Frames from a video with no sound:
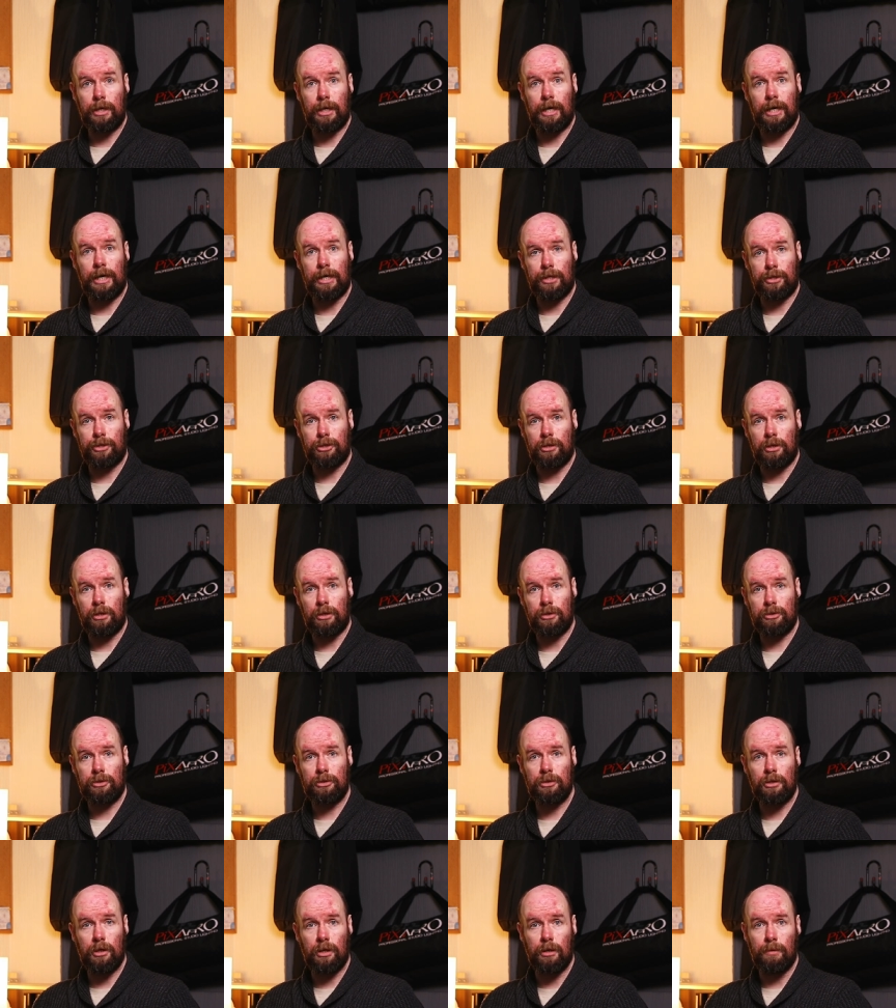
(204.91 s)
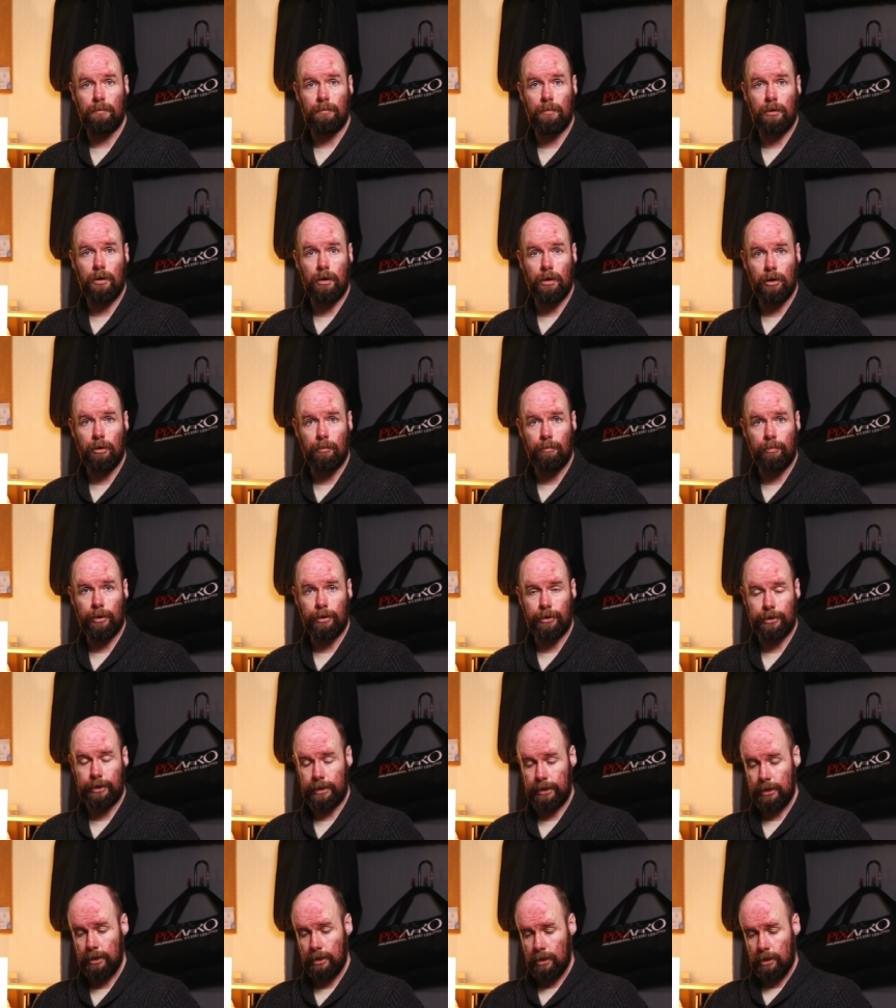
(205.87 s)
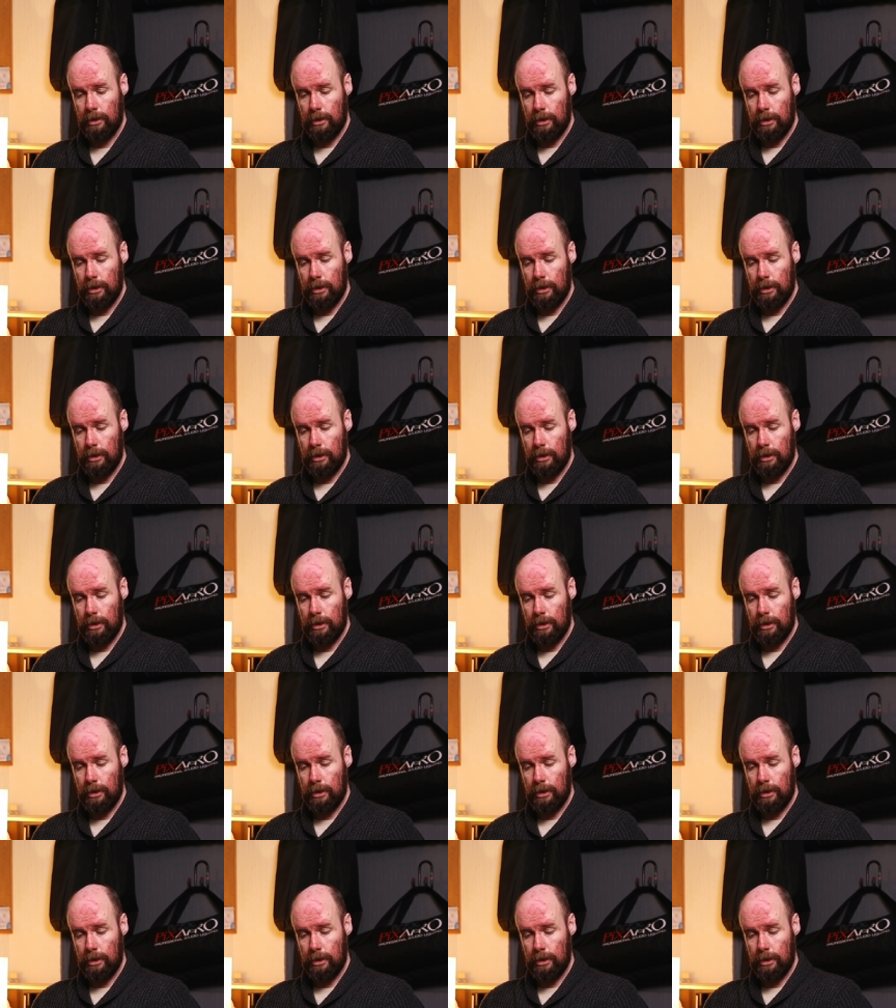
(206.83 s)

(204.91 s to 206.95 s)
card slots um, on the body.